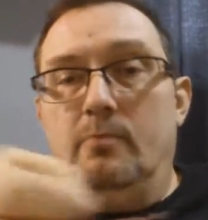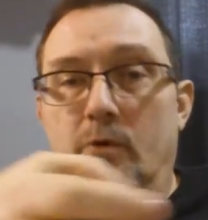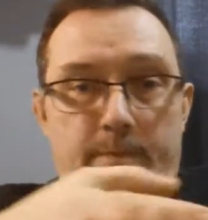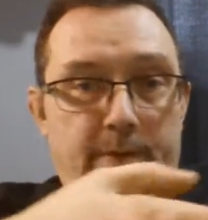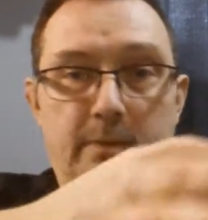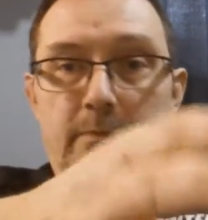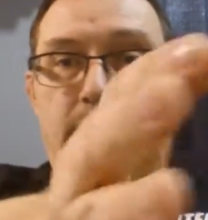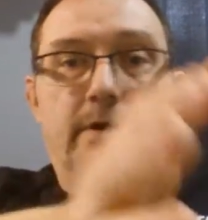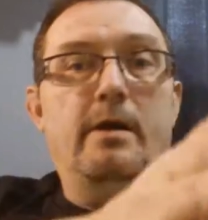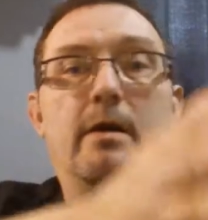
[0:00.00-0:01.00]
More
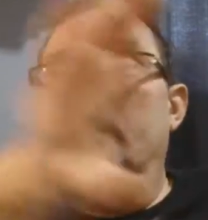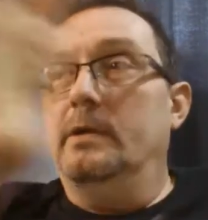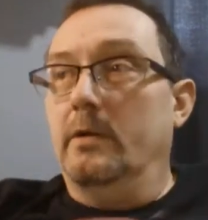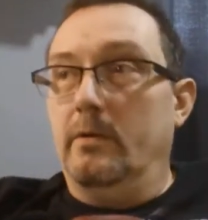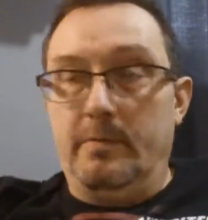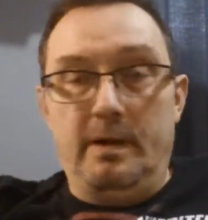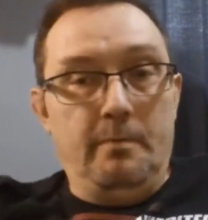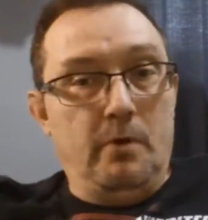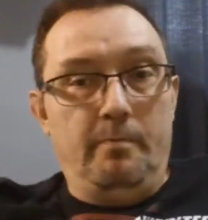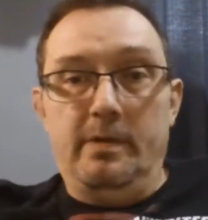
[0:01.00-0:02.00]
people come, be
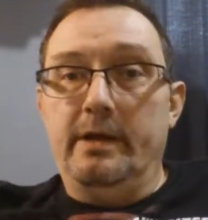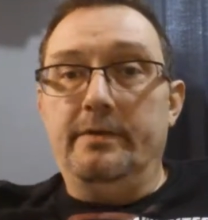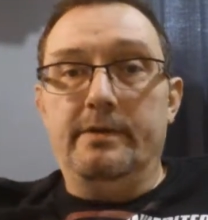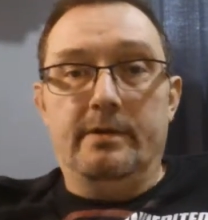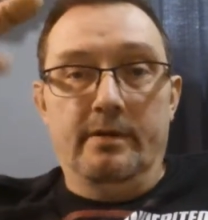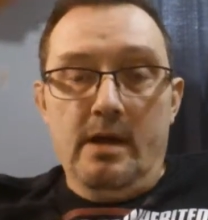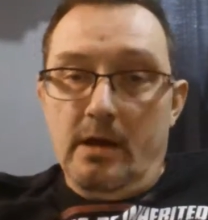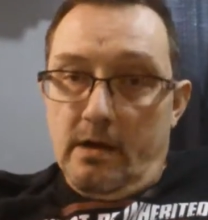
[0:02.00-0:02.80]
more business